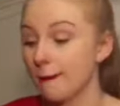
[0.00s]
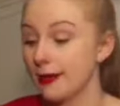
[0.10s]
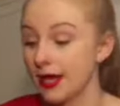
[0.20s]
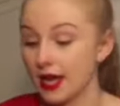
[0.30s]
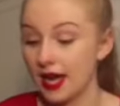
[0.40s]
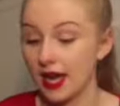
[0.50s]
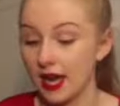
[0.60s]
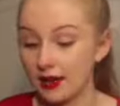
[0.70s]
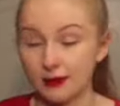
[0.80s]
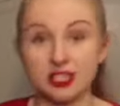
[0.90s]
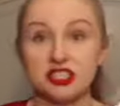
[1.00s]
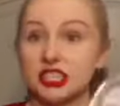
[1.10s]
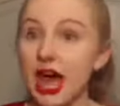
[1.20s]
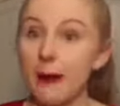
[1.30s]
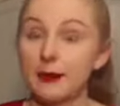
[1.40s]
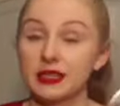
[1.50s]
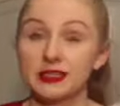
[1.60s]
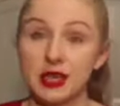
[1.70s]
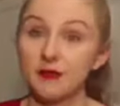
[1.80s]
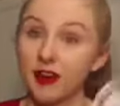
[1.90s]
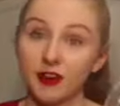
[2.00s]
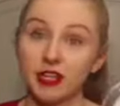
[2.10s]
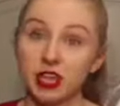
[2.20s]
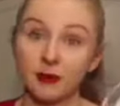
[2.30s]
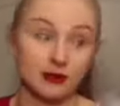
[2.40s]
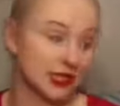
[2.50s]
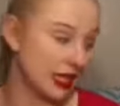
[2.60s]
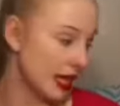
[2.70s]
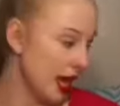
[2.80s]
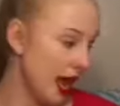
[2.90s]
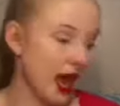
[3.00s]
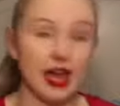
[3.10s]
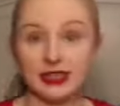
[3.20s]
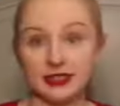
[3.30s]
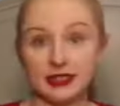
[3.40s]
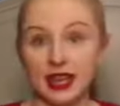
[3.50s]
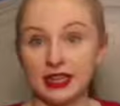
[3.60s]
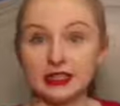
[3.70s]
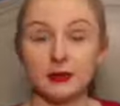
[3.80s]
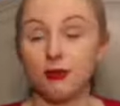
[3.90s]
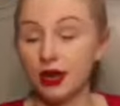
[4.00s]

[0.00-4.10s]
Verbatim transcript: but um, it just happens I'm very clumsy and they end up